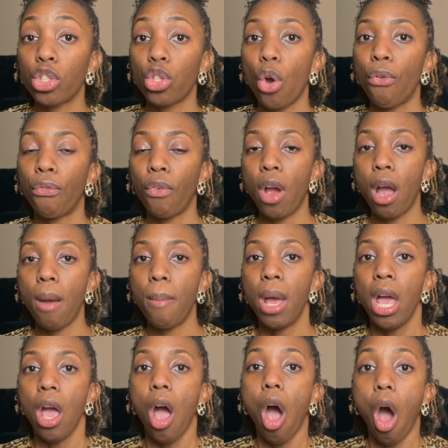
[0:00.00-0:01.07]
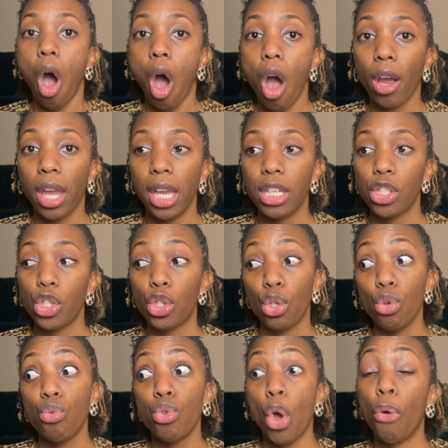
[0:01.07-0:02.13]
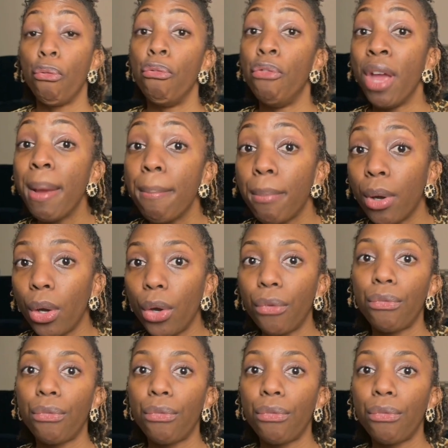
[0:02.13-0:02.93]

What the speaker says: So from August to November,